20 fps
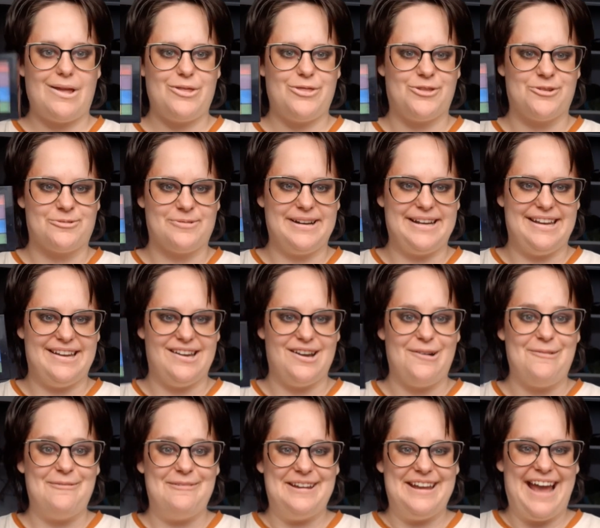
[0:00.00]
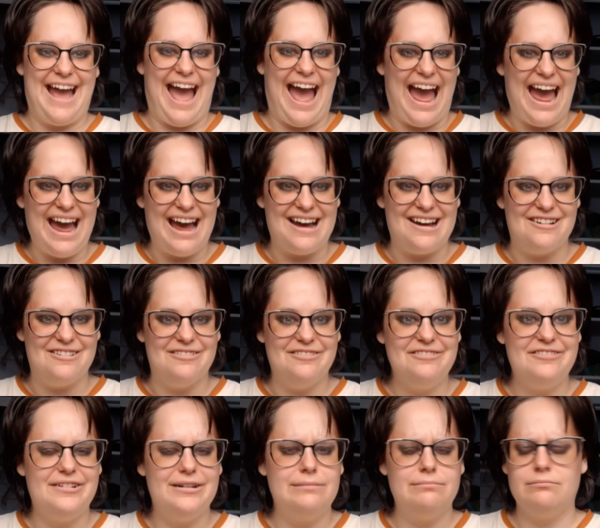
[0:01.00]
3. We have,
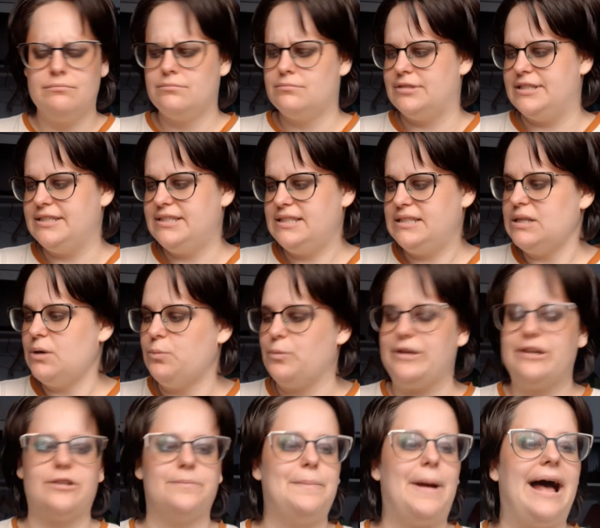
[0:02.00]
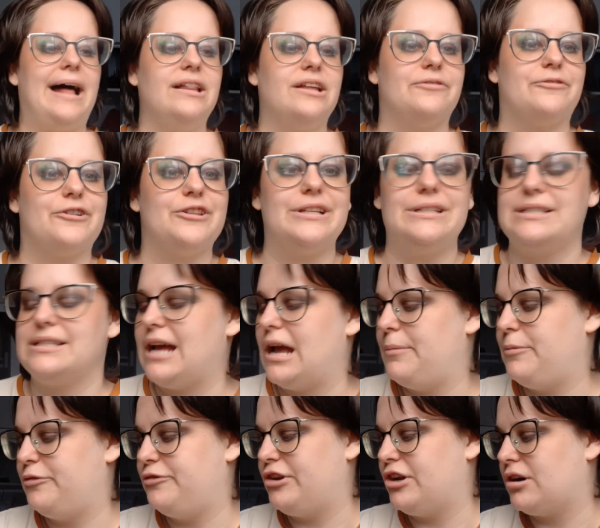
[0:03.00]
this is a weird palette for this time
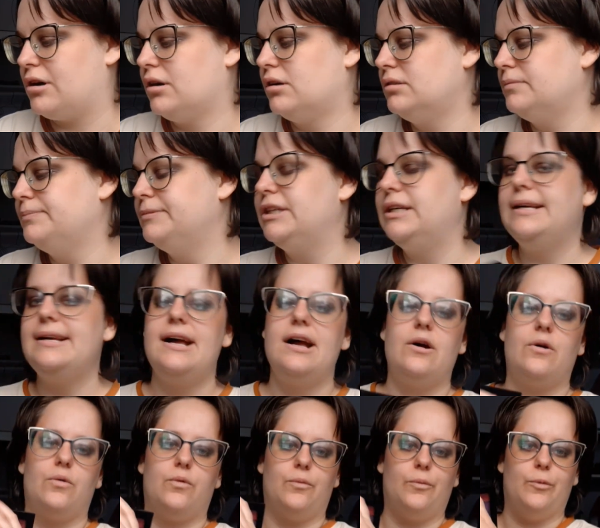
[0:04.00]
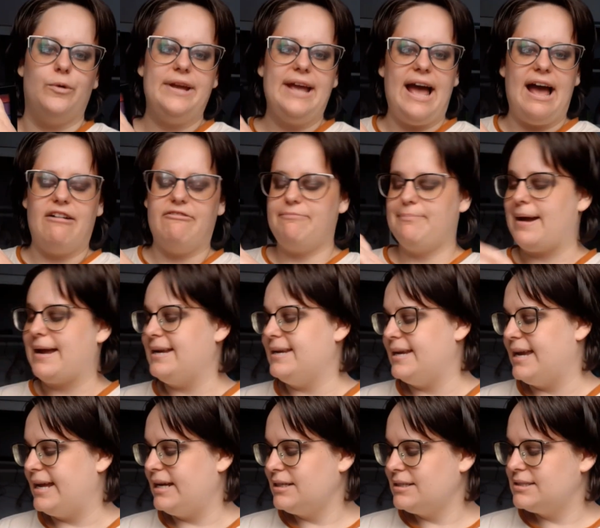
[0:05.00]
of year. We have my
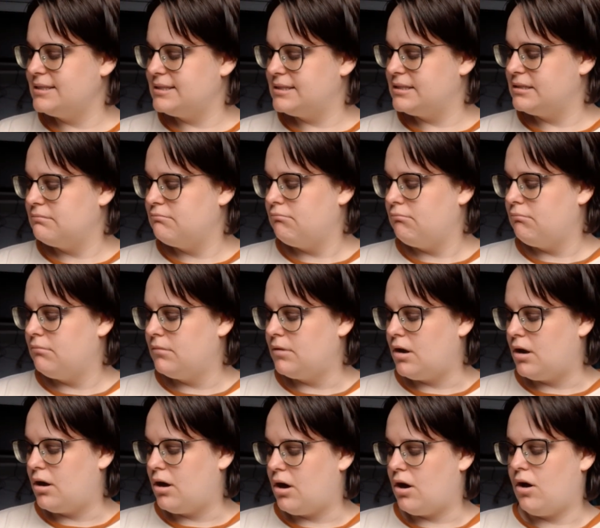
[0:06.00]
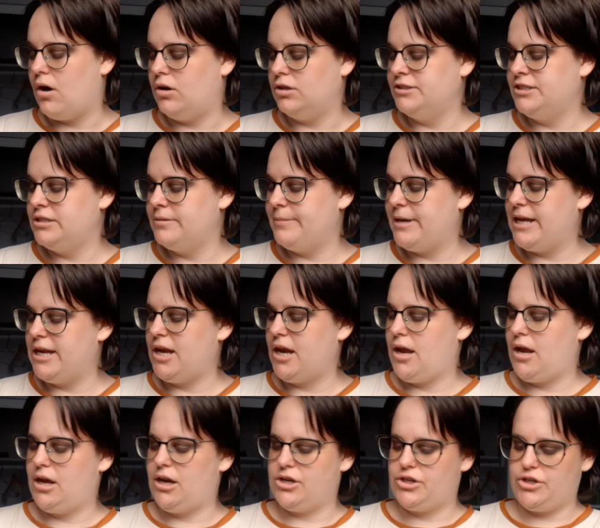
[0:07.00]
NYX Ultimate
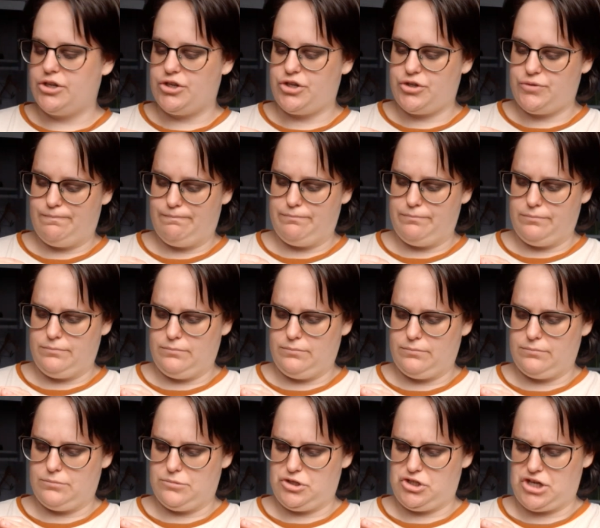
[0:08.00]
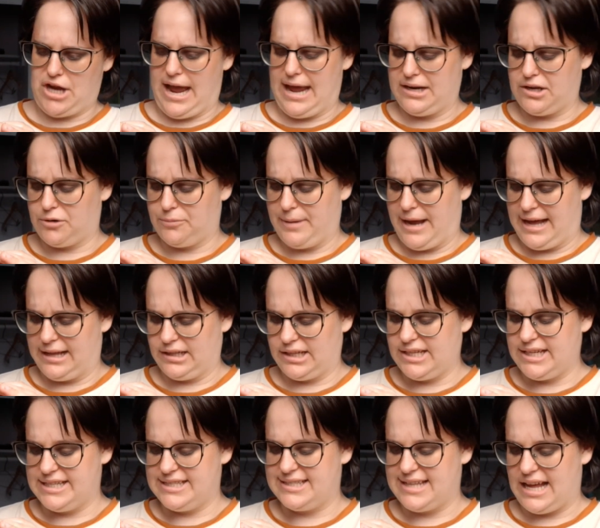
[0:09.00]
Shadow
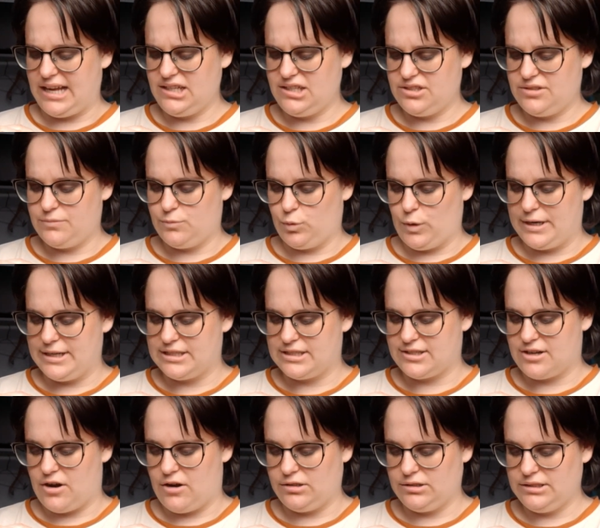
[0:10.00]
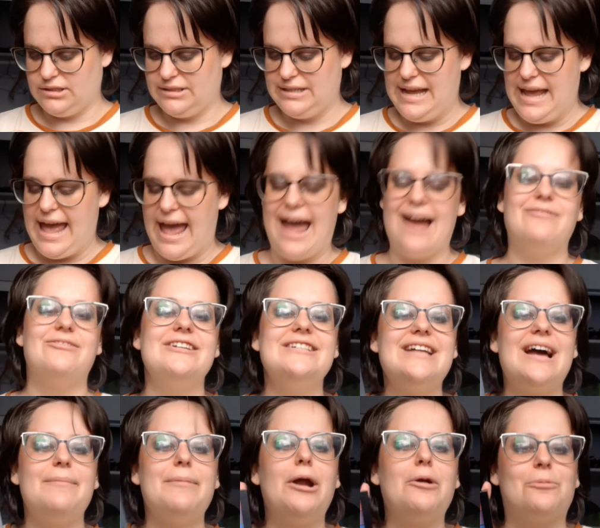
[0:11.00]
Palette. Is that what it's called? Every
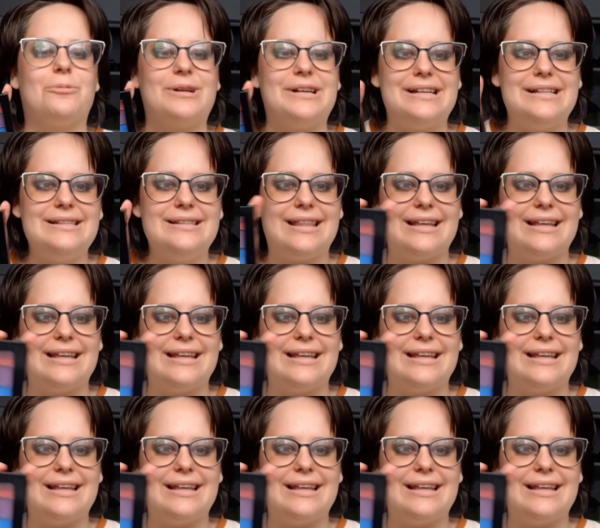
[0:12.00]
time I read